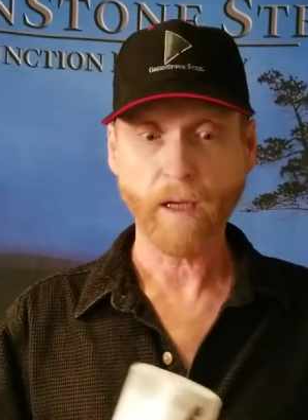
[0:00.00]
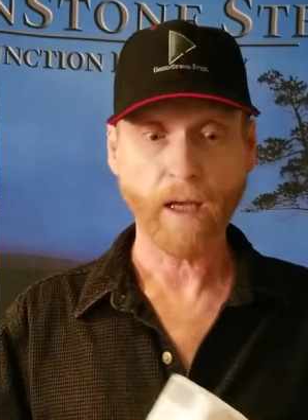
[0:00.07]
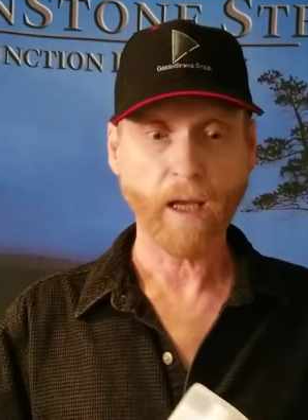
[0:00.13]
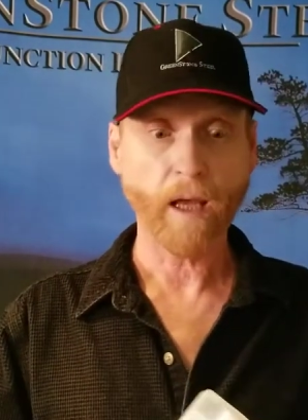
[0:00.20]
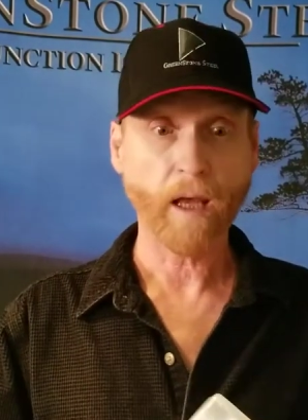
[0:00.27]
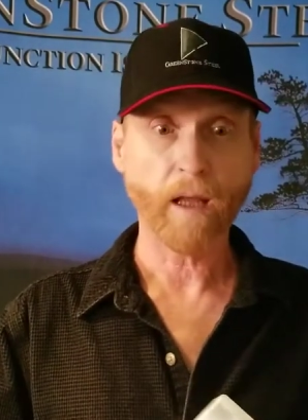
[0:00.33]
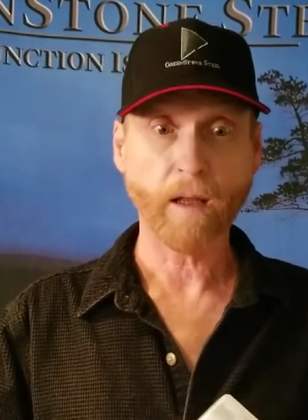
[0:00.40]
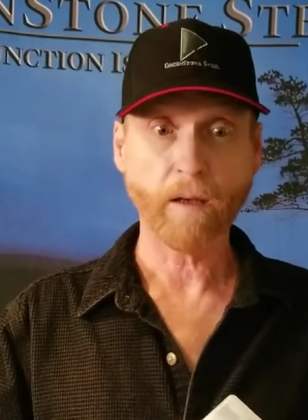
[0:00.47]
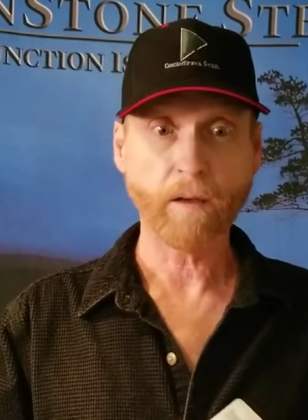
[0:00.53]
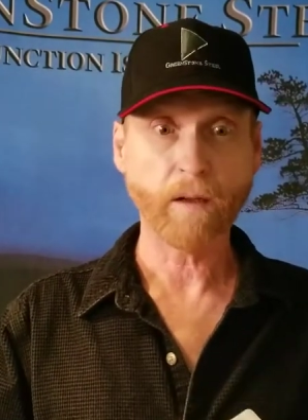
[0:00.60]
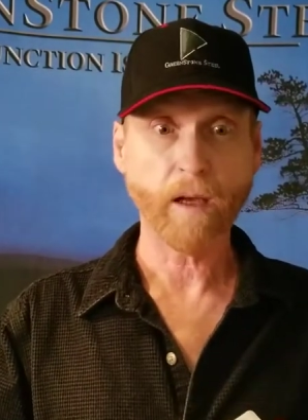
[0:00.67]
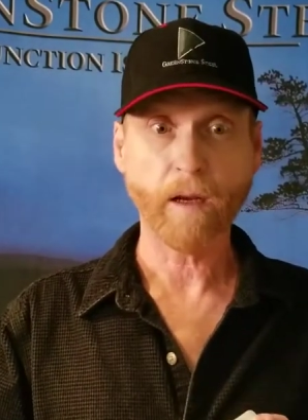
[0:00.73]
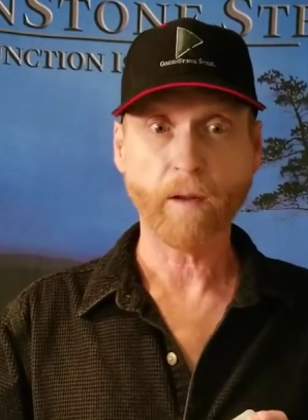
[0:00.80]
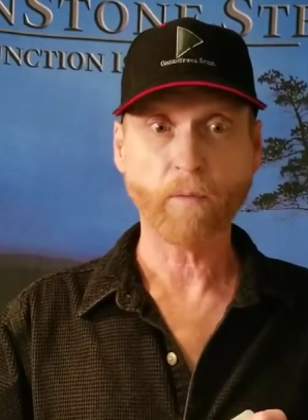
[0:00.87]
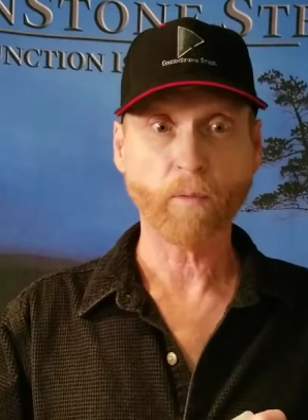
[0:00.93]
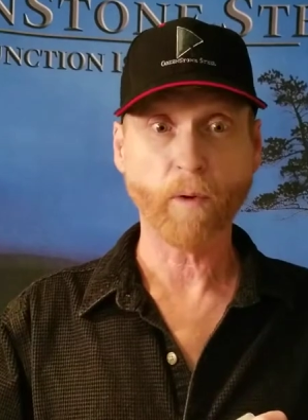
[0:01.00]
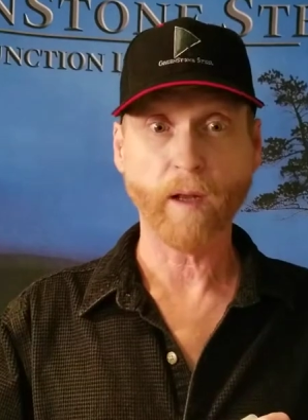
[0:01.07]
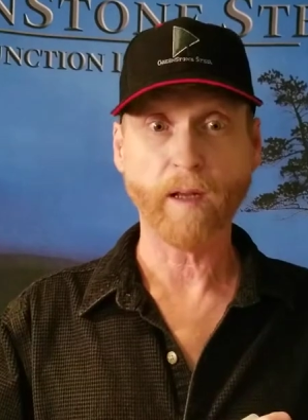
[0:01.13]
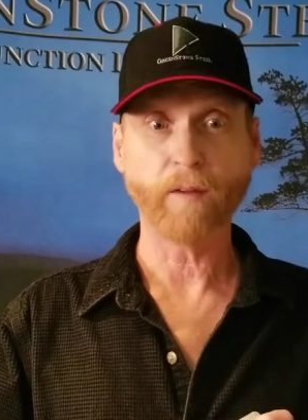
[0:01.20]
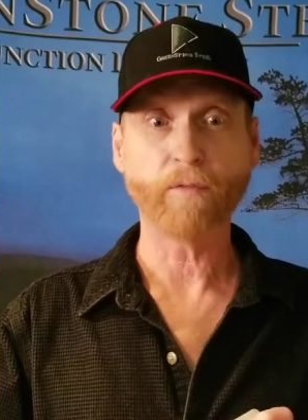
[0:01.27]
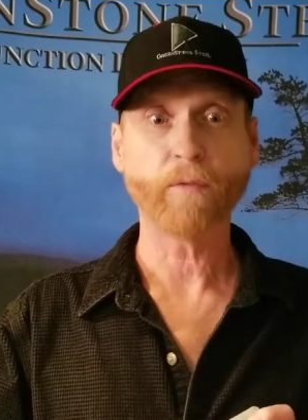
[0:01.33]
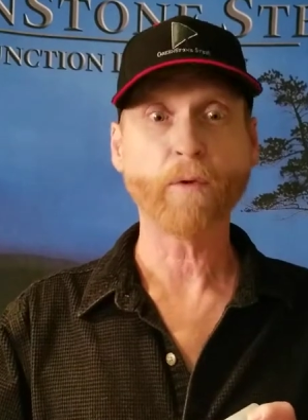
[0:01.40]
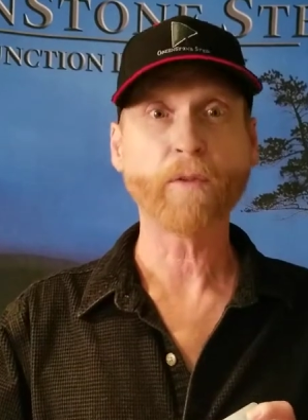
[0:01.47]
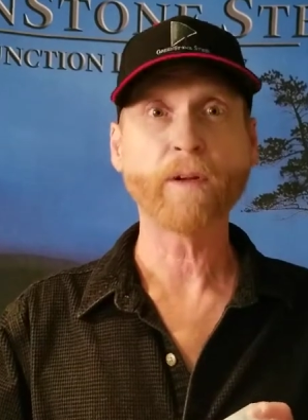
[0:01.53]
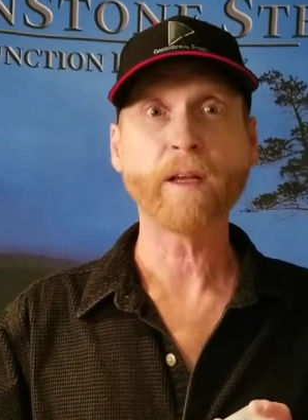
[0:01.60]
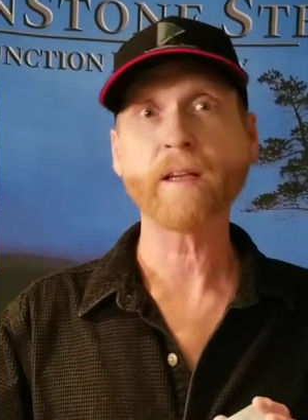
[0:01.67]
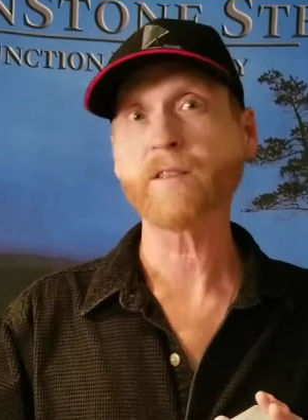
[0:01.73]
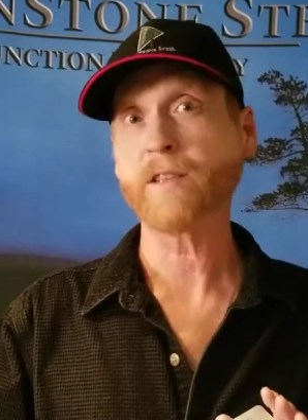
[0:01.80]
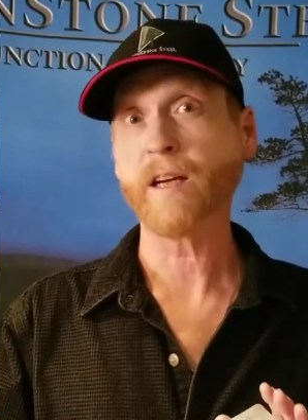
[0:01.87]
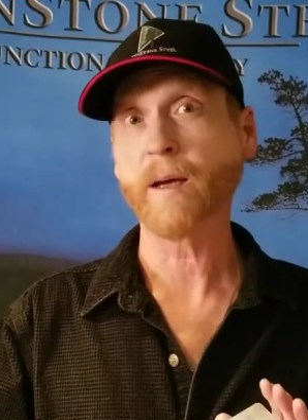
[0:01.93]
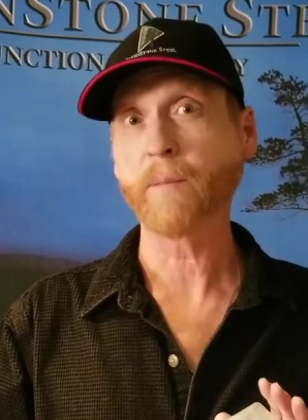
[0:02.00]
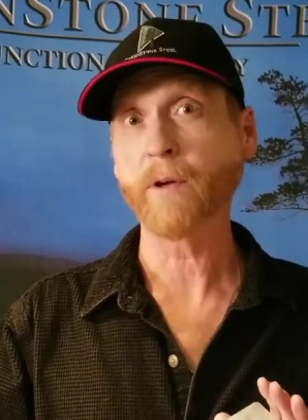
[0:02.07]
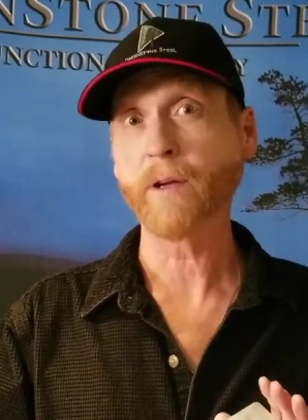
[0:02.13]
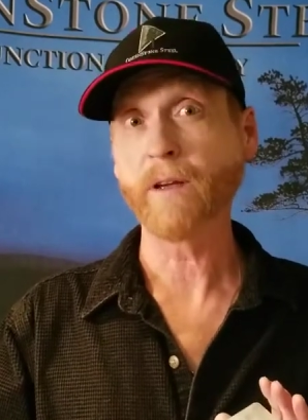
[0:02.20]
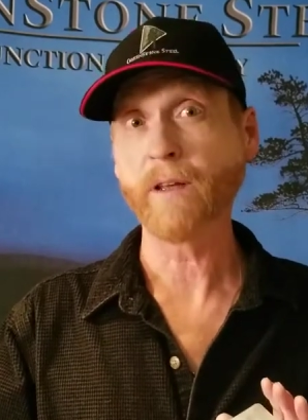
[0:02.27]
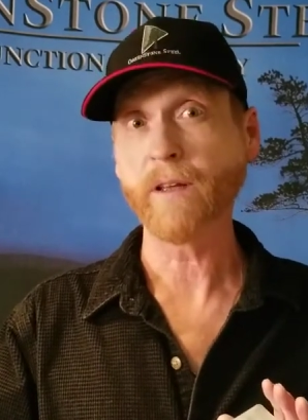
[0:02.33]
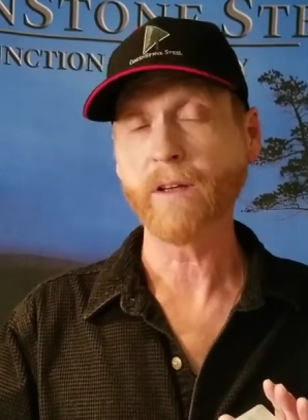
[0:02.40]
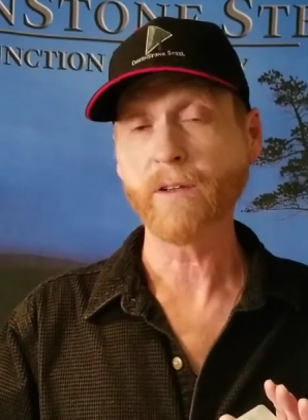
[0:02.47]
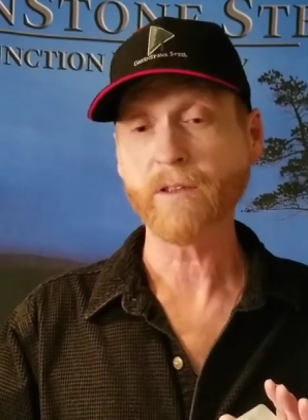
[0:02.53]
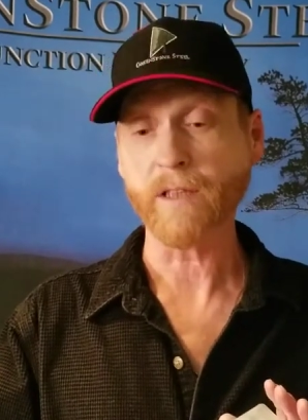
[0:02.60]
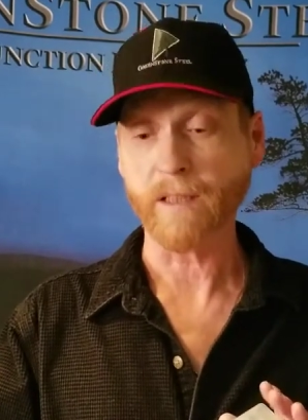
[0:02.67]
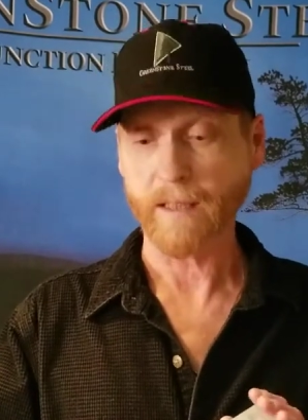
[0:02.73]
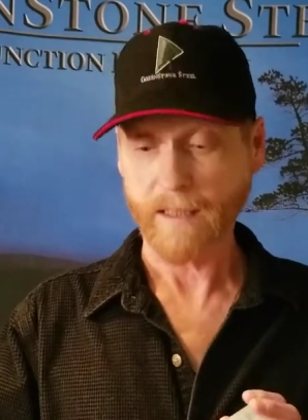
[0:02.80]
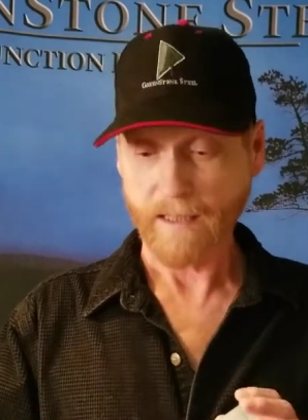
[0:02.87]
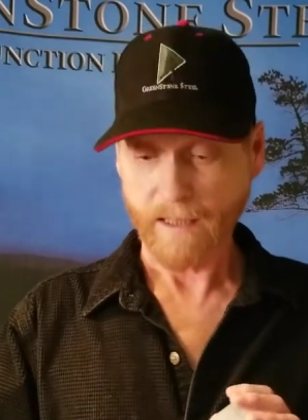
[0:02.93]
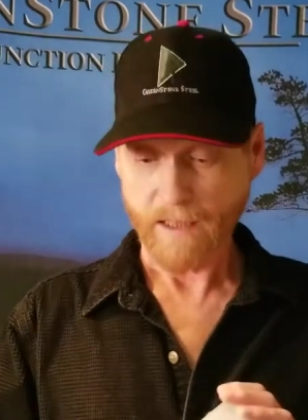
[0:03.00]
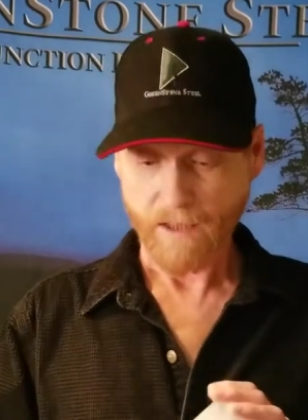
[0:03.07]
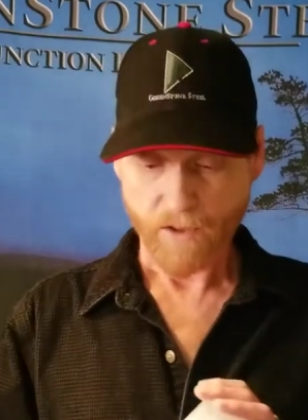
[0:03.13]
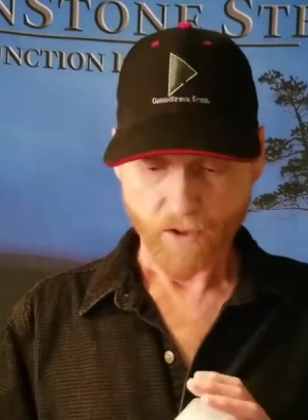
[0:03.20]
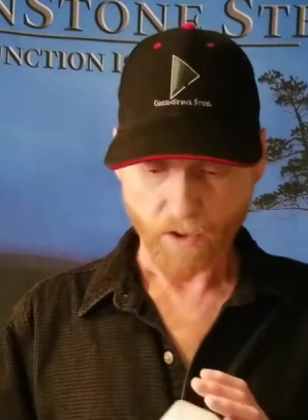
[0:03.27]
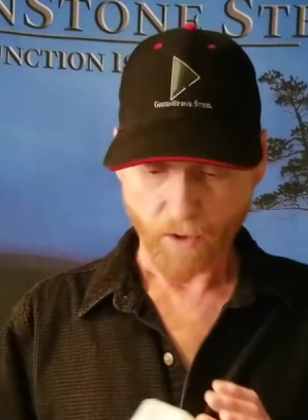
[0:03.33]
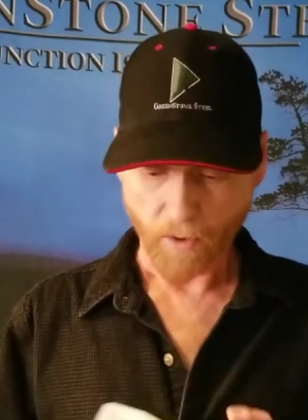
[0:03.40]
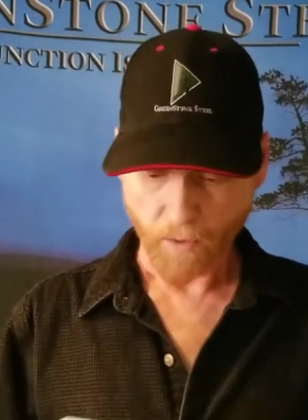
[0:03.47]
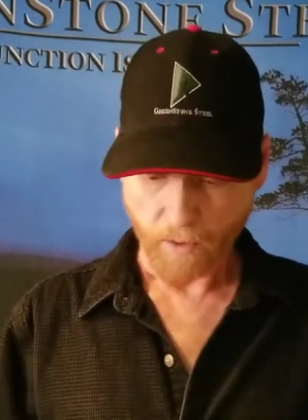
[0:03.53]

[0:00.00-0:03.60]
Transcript: and get it ready for the next time you're going to use it. So